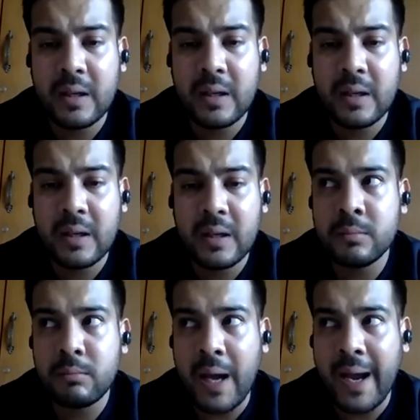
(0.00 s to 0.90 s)
And
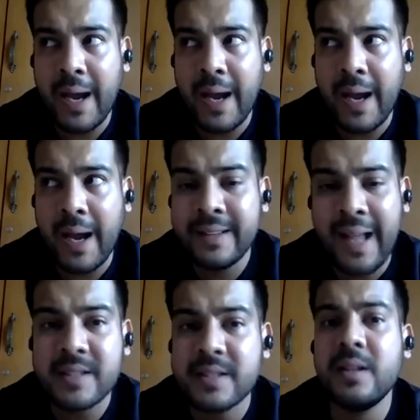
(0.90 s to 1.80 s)

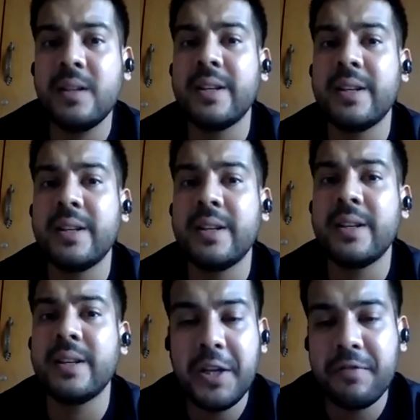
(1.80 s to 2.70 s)
that's a great
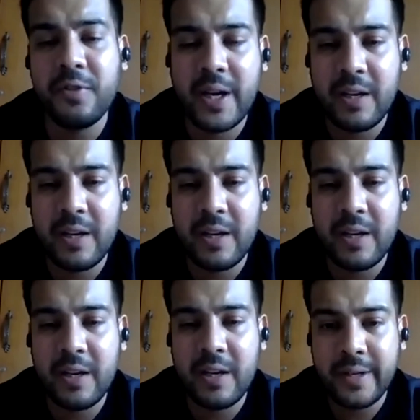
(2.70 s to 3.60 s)
learning for anyone,
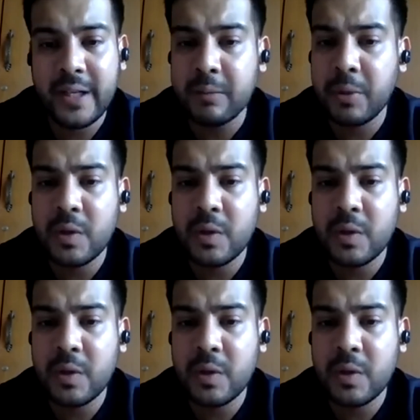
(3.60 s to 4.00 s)
right?